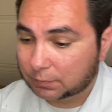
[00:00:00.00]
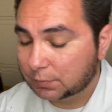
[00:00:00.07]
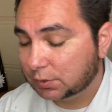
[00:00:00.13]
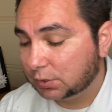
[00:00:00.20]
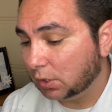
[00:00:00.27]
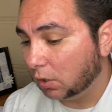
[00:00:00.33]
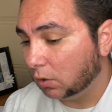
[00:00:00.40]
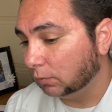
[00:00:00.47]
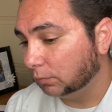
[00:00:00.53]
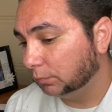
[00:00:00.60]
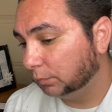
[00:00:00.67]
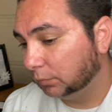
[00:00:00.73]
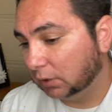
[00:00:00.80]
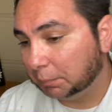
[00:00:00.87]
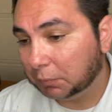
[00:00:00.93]
So,
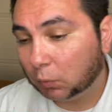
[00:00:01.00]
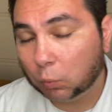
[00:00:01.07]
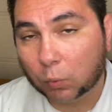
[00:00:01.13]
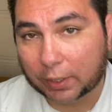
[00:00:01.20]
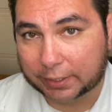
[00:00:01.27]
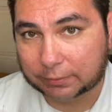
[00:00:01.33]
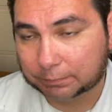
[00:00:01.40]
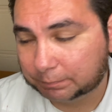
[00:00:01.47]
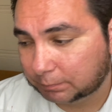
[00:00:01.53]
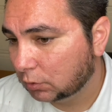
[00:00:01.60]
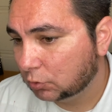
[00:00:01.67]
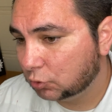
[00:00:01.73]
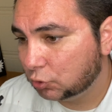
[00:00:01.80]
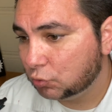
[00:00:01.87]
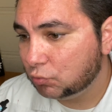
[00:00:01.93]
number one,
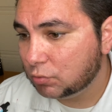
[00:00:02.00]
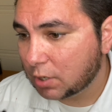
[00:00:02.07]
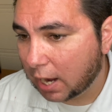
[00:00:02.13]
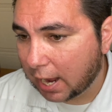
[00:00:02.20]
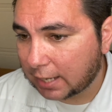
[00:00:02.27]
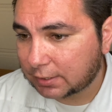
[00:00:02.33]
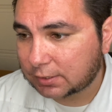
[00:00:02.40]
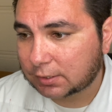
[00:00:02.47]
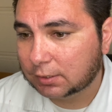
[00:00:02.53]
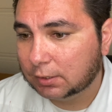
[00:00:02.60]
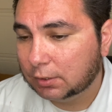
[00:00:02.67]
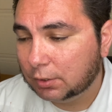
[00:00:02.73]
do not